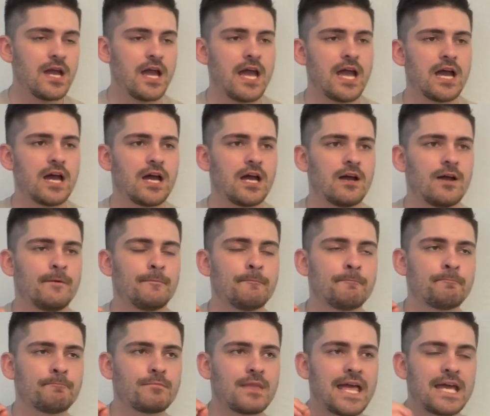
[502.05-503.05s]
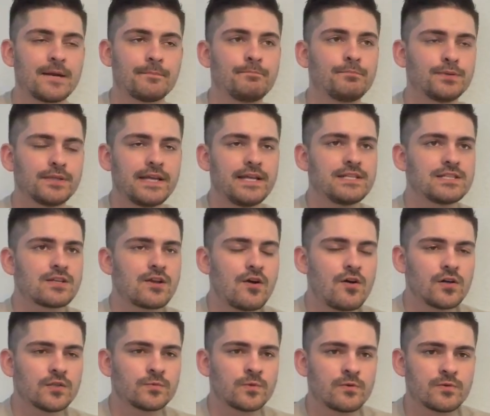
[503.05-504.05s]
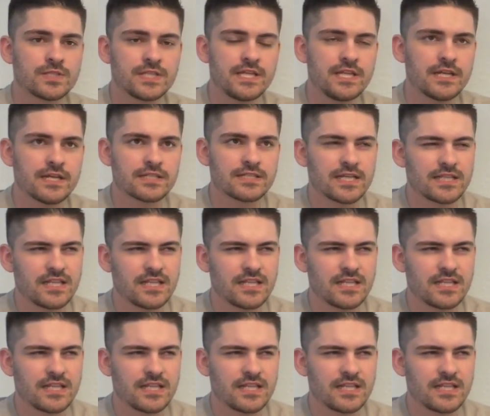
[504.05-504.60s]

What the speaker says: at a place called Rosita's.